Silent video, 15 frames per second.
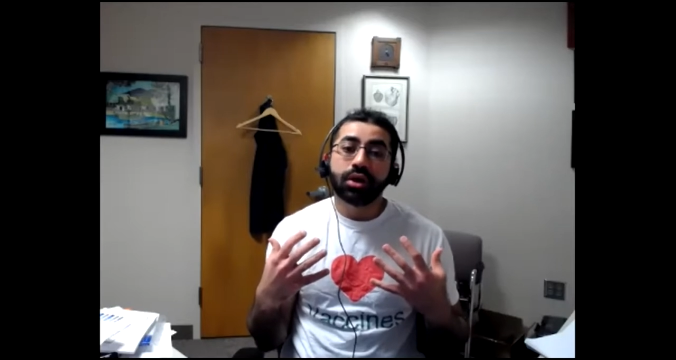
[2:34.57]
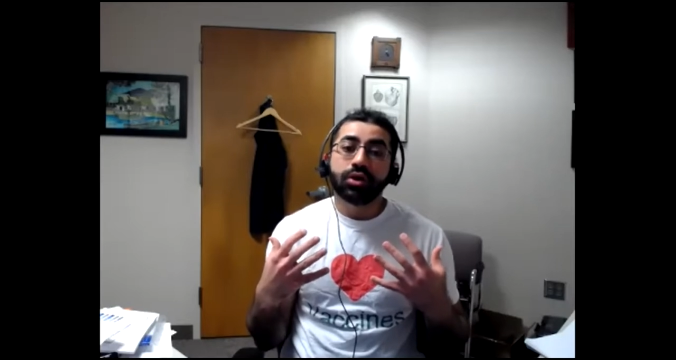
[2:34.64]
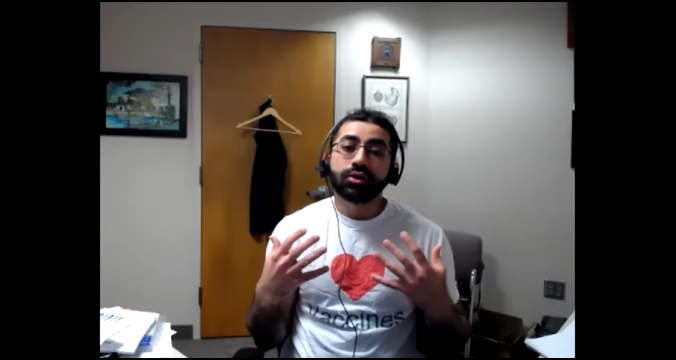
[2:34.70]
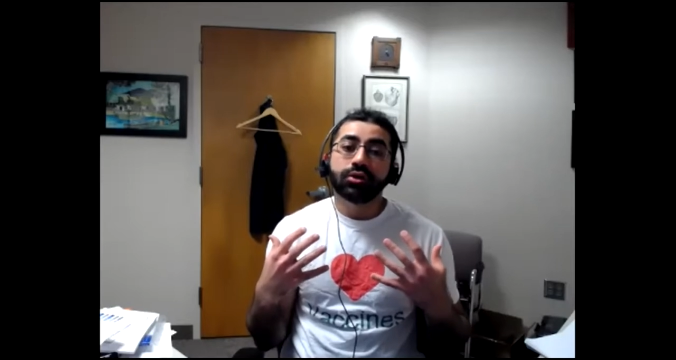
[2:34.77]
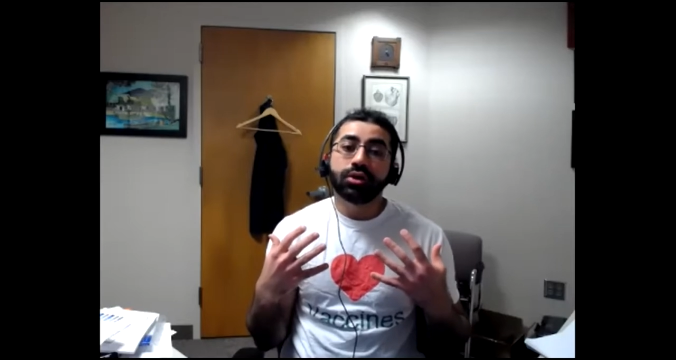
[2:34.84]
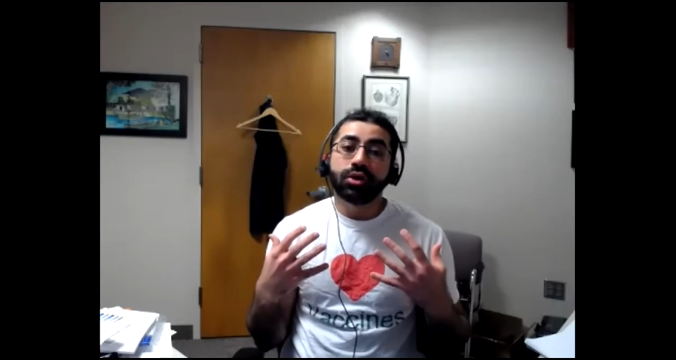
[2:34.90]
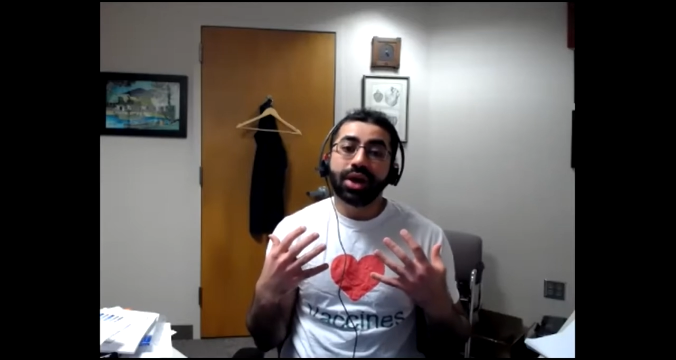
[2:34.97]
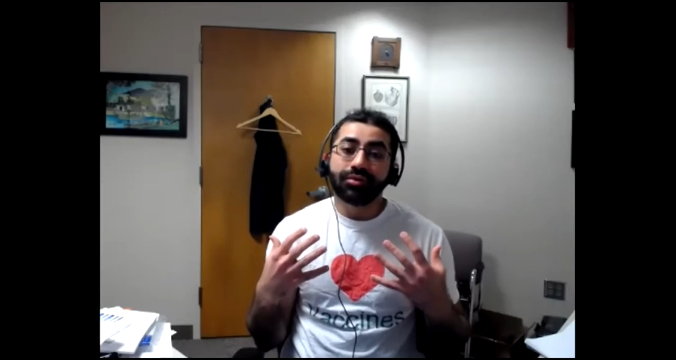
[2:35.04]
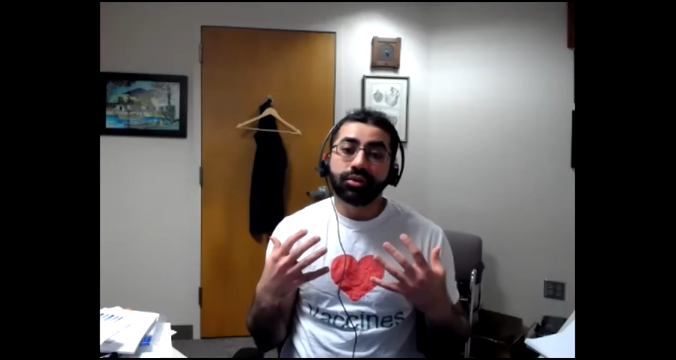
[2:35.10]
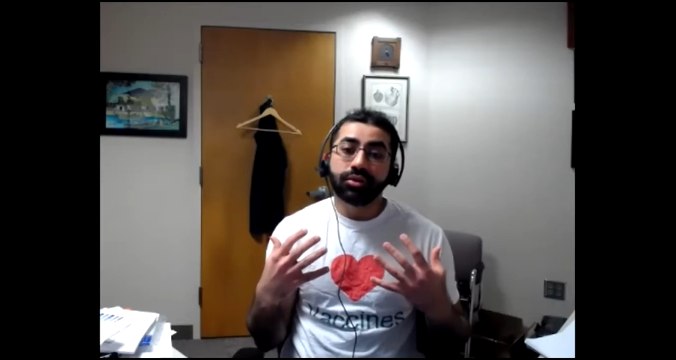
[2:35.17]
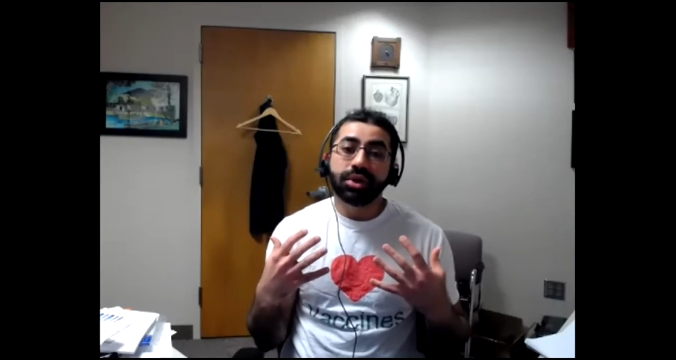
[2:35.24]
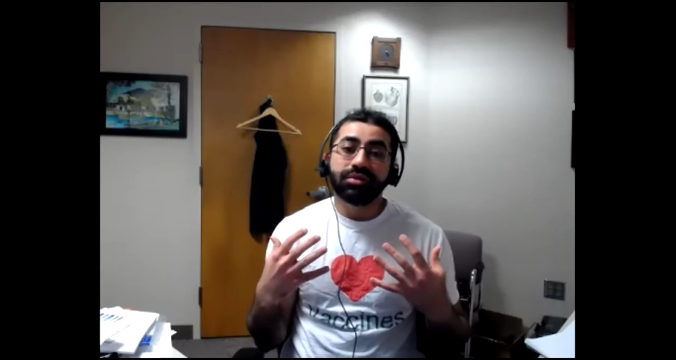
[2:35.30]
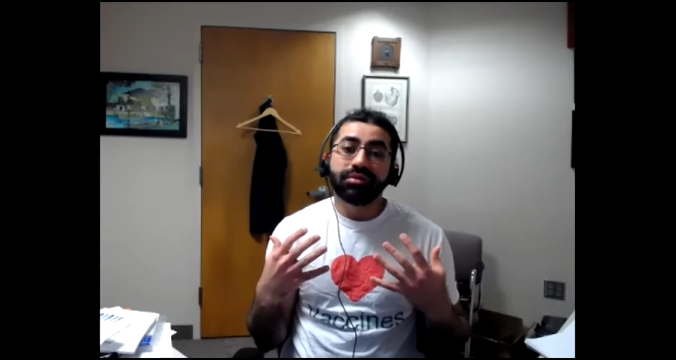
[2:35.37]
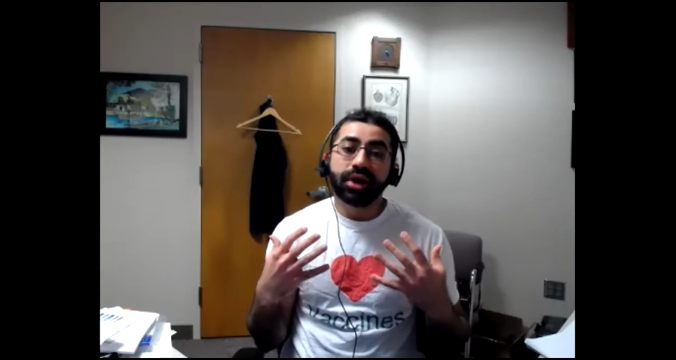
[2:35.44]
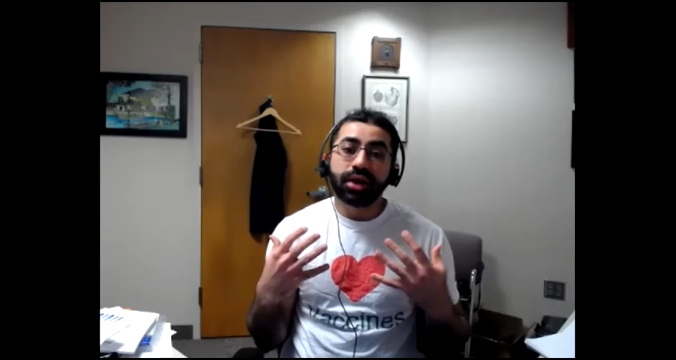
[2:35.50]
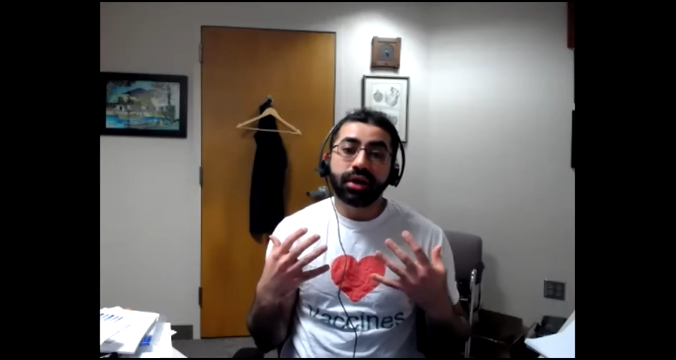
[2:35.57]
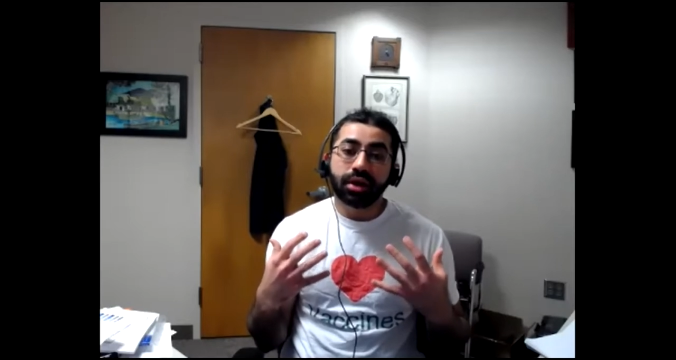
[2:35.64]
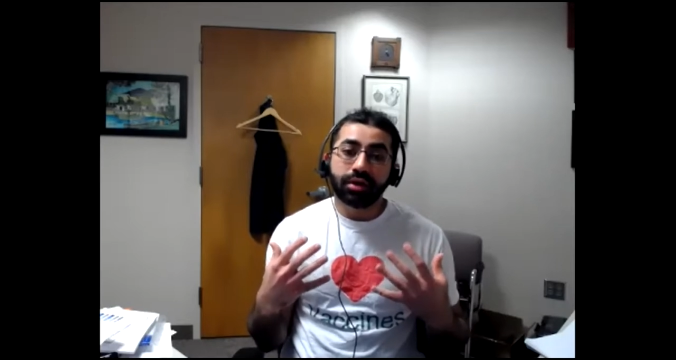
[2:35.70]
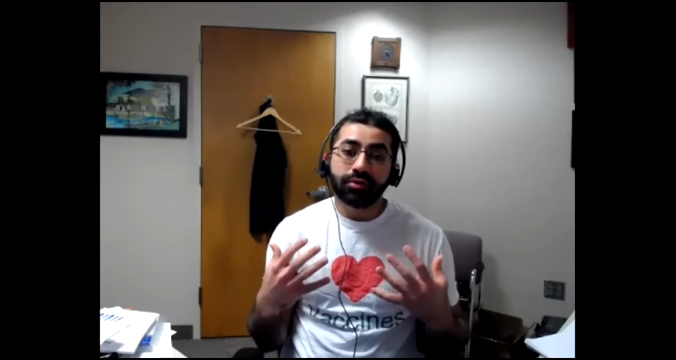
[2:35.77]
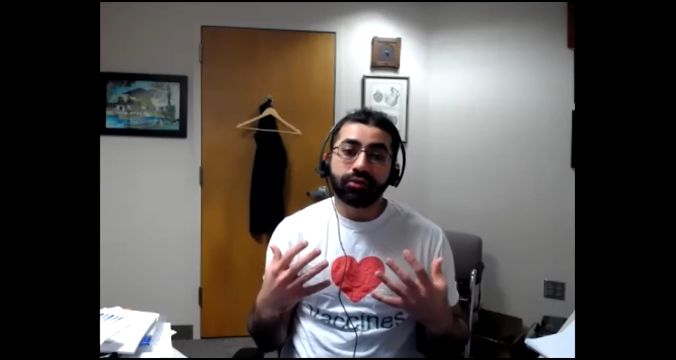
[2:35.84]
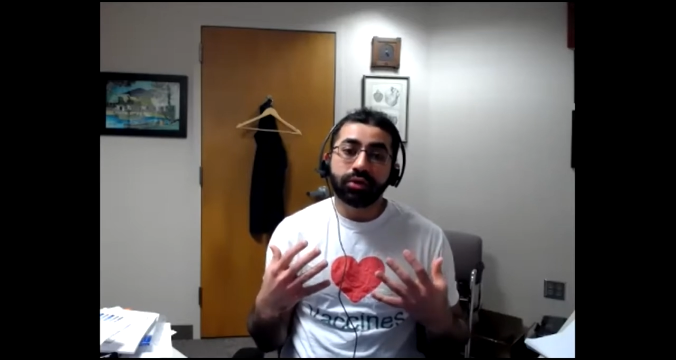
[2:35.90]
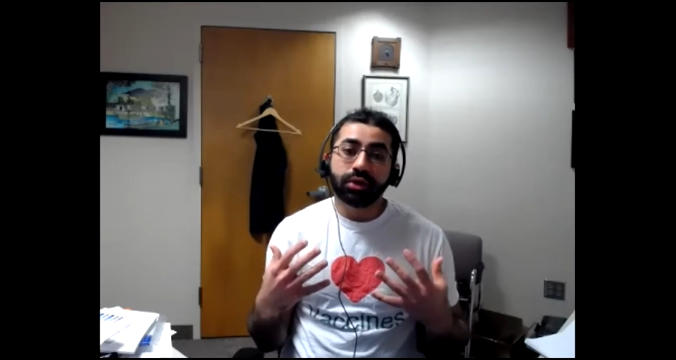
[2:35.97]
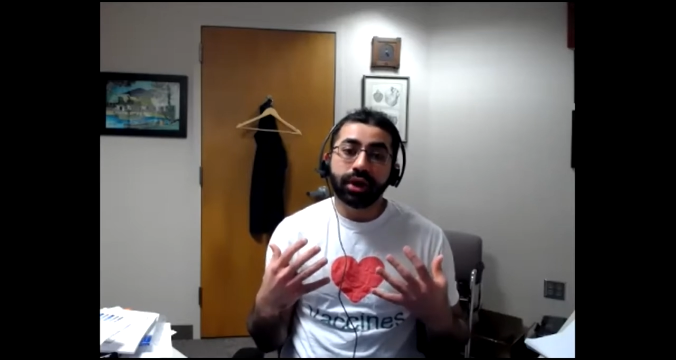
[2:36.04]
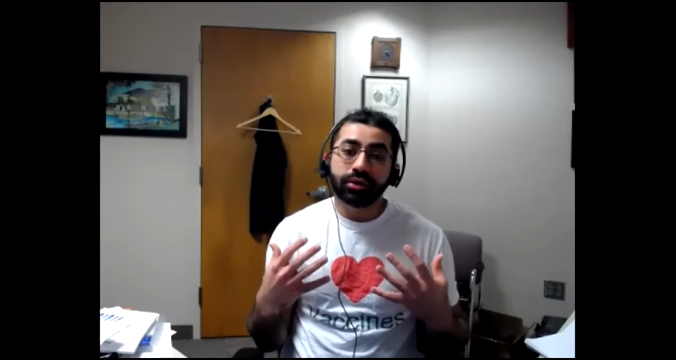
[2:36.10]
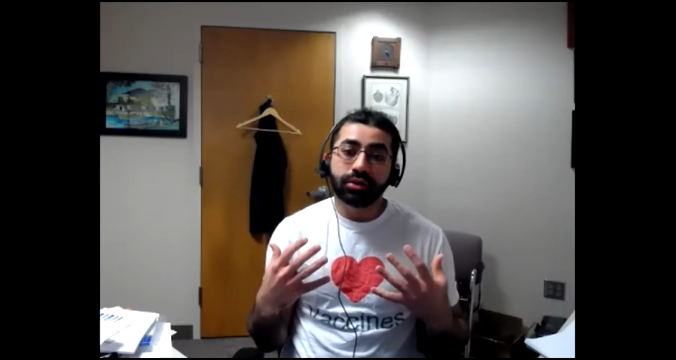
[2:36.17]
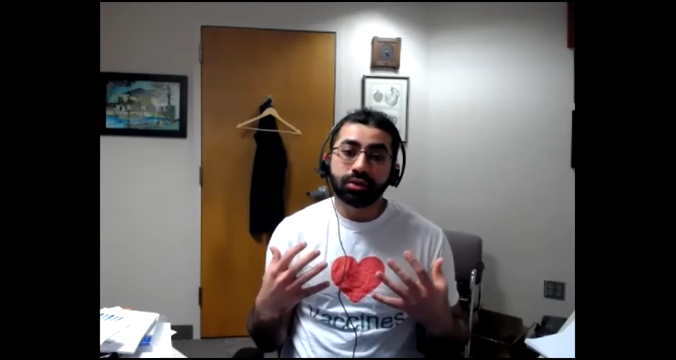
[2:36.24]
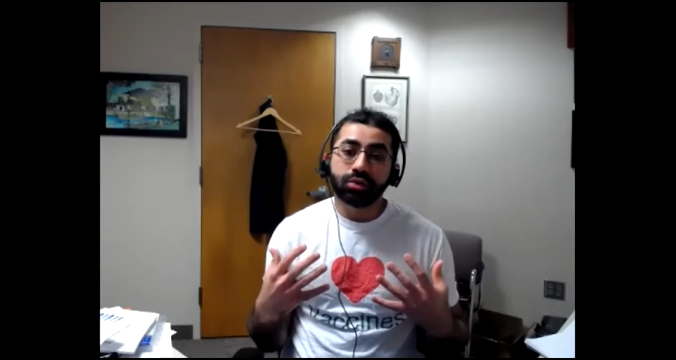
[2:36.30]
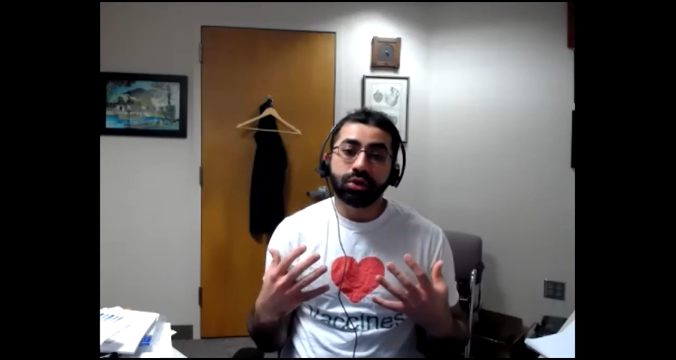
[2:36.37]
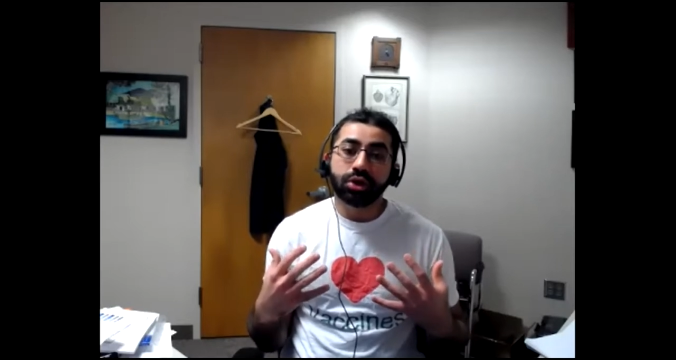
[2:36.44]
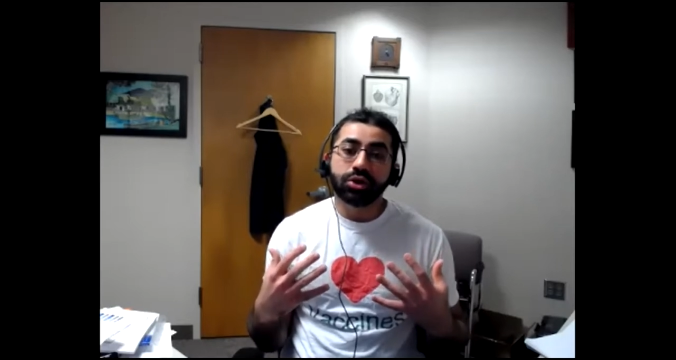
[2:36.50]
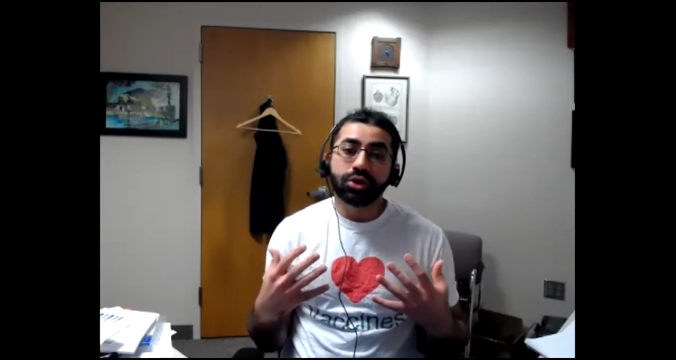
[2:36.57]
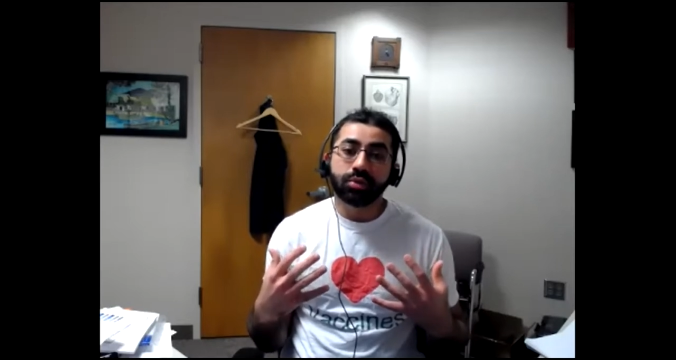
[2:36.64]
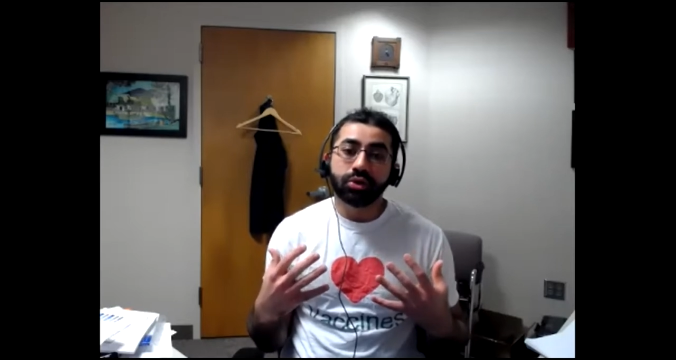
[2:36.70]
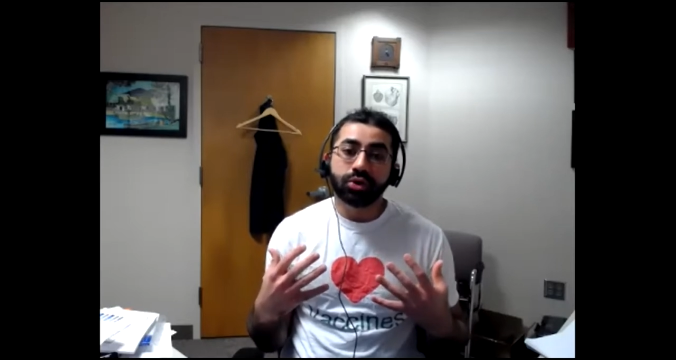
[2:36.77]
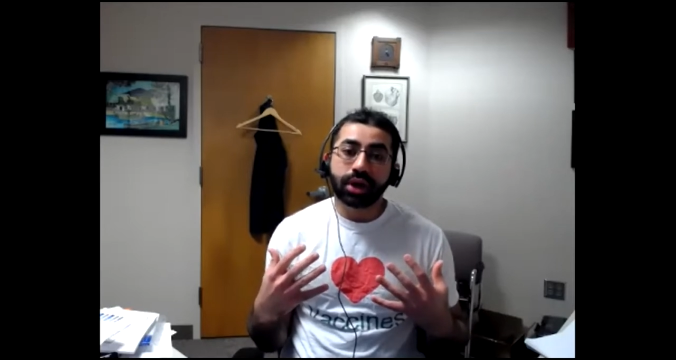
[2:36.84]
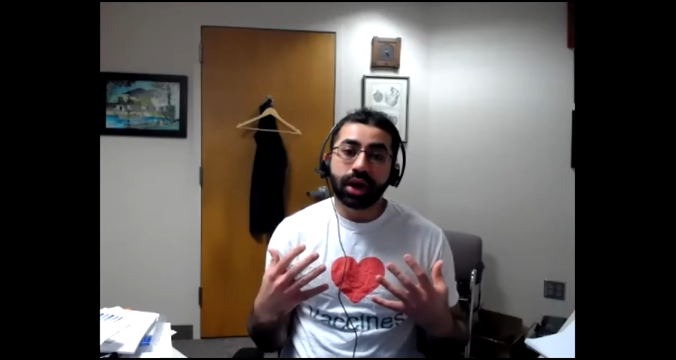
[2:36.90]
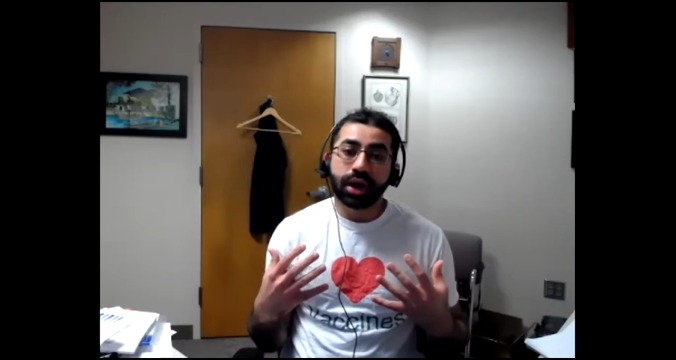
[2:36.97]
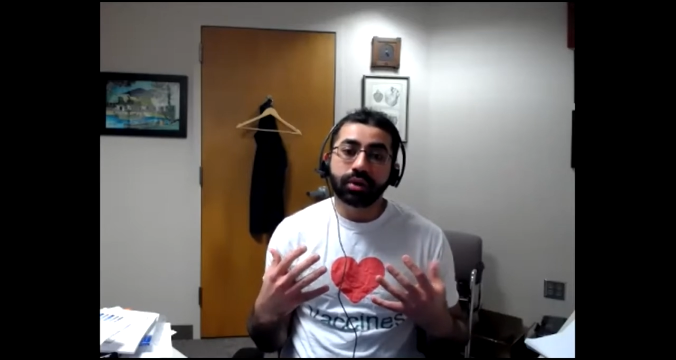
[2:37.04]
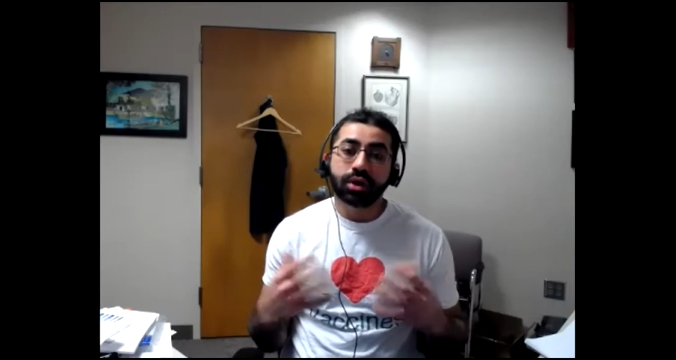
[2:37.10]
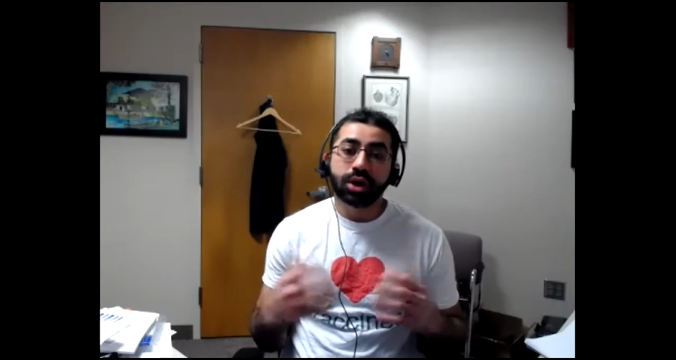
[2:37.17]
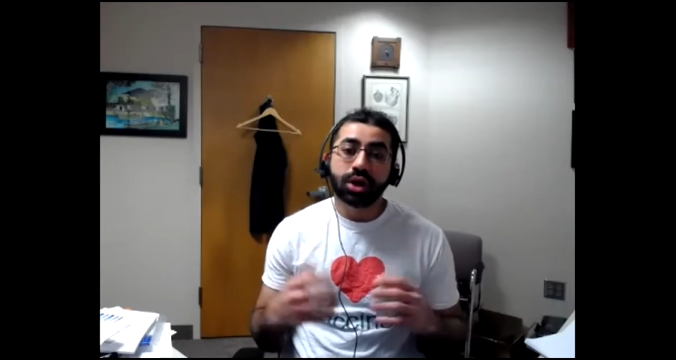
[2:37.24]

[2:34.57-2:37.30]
So you have to be very careful as to what you put out.